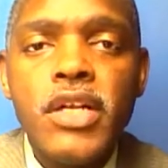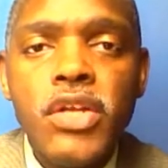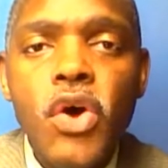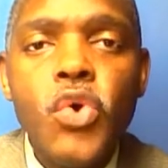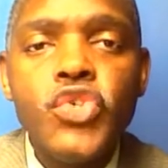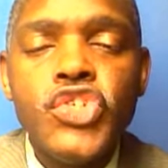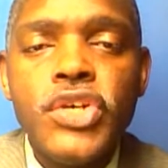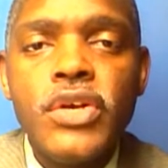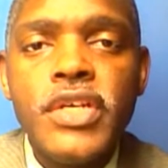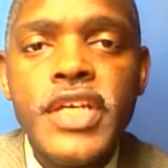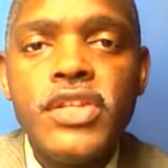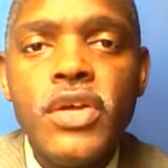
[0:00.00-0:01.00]
closure,
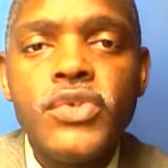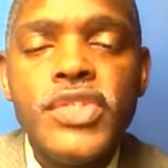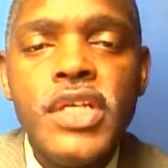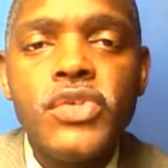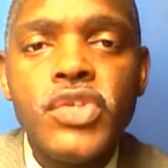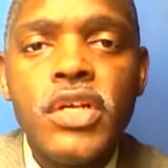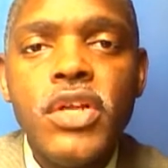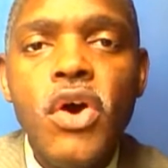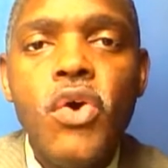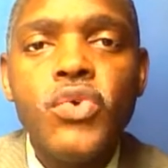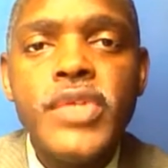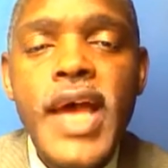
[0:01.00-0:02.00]
get those deals
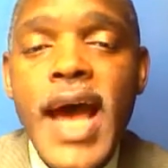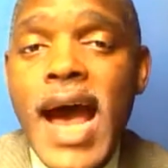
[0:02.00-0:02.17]
closed.